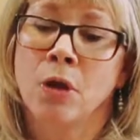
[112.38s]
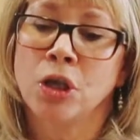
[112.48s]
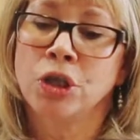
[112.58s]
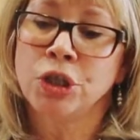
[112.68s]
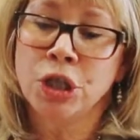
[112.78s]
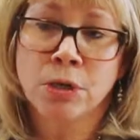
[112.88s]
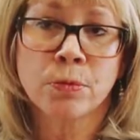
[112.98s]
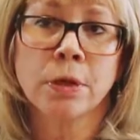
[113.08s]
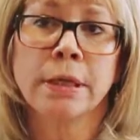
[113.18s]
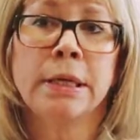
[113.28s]

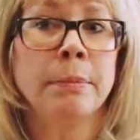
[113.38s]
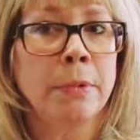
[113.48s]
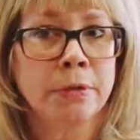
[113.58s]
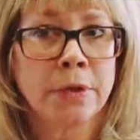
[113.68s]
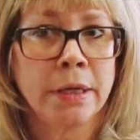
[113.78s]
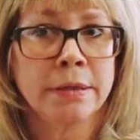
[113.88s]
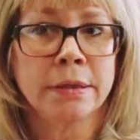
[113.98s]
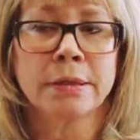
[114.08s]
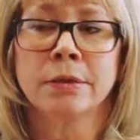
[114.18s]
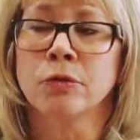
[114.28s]
Generally, in most
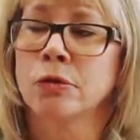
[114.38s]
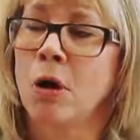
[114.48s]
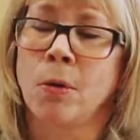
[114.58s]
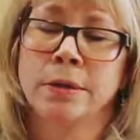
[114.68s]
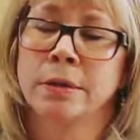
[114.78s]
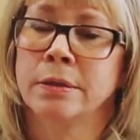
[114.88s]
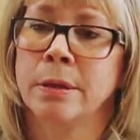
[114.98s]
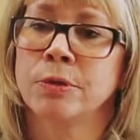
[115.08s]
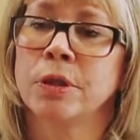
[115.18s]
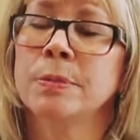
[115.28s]
cases, there's always
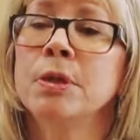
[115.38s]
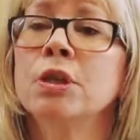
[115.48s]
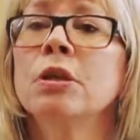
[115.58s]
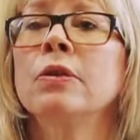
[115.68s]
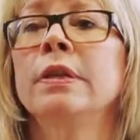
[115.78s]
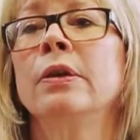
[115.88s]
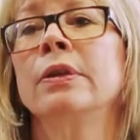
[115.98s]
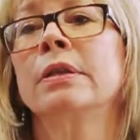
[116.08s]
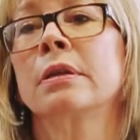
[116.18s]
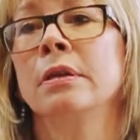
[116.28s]
exceptions, but generally the only
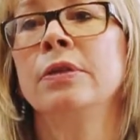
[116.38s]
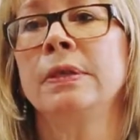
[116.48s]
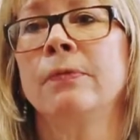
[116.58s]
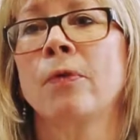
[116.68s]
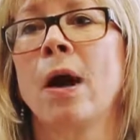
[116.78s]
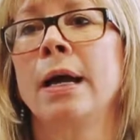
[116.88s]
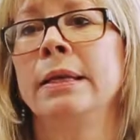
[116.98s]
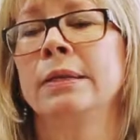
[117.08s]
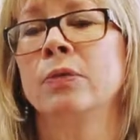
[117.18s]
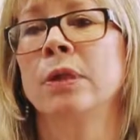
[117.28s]
exclusive right
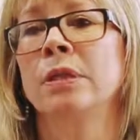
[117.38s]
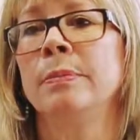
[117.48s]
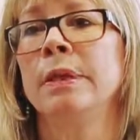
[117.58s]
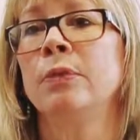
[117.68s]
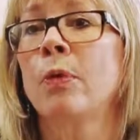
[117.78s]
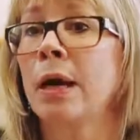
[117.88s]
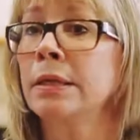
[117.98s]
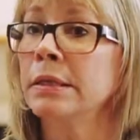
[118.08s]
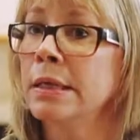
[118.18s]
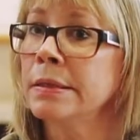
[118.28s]
is going to be the right
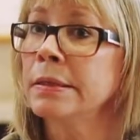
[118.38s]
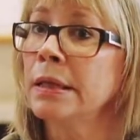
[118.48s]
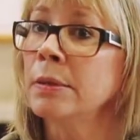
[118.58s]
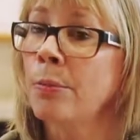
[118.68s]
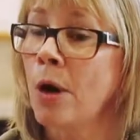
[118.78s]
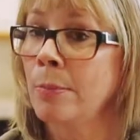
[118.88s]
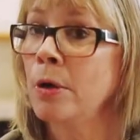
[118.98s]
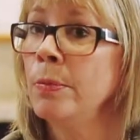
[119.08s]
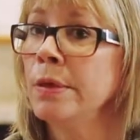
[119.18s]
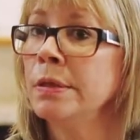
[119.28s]
to designate the
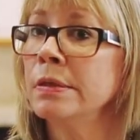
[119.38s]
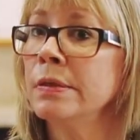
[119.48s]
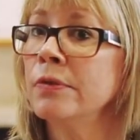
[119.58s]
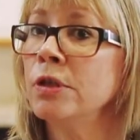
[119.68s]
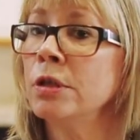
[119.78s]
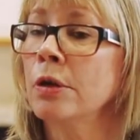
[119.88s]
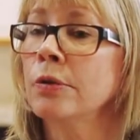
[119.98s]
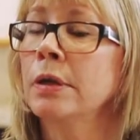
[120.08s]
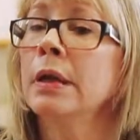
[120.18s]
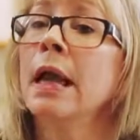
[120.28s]
primary residence of the
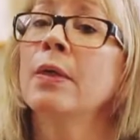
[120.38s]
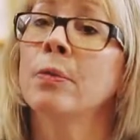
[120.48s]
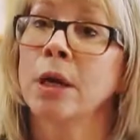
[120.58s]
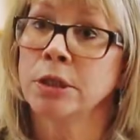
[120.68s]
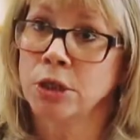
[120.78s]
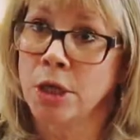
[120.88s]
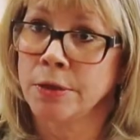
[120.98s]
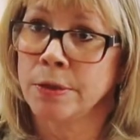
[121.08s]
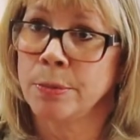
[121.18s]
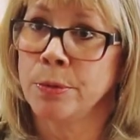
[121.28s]
children and the right to child
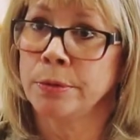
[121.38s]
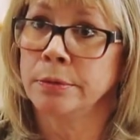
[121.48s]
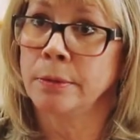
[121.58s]
support.